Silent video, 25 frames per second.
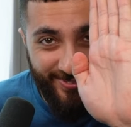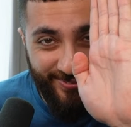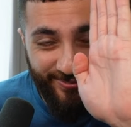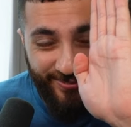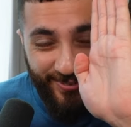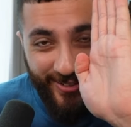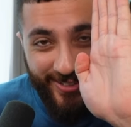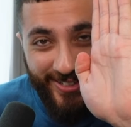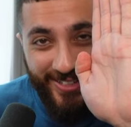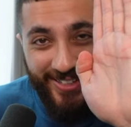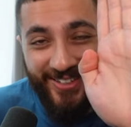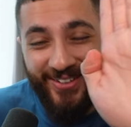
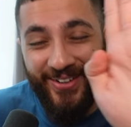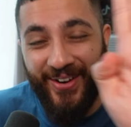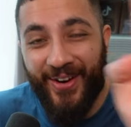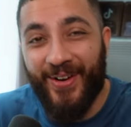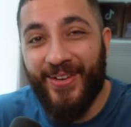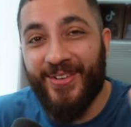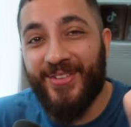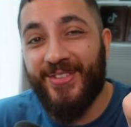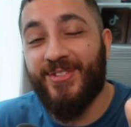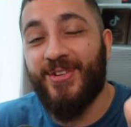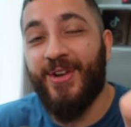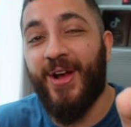fucking
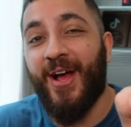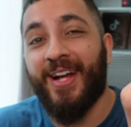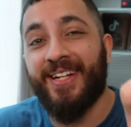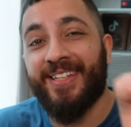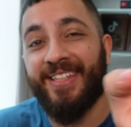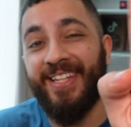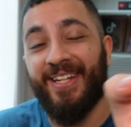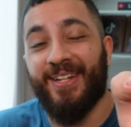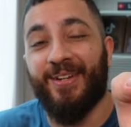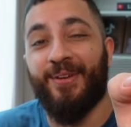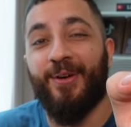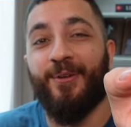
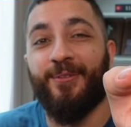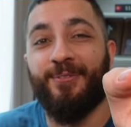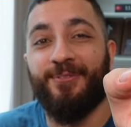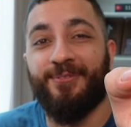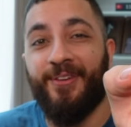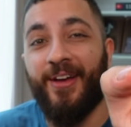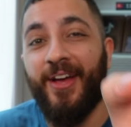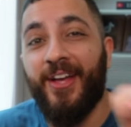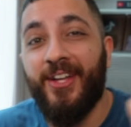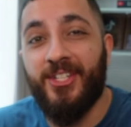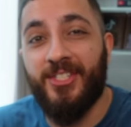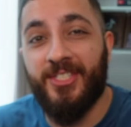contract in her
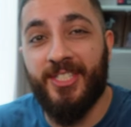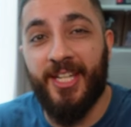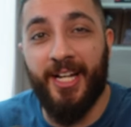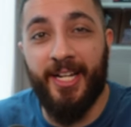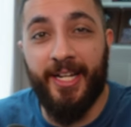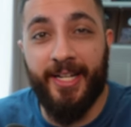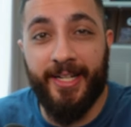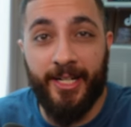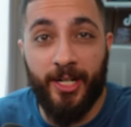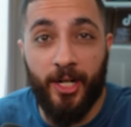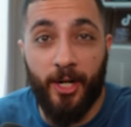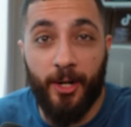face
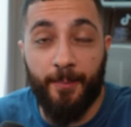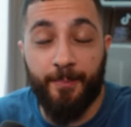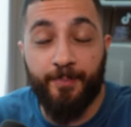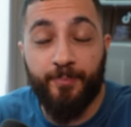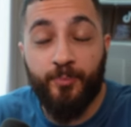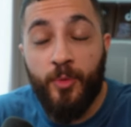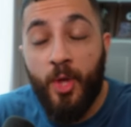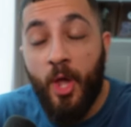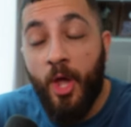telling her,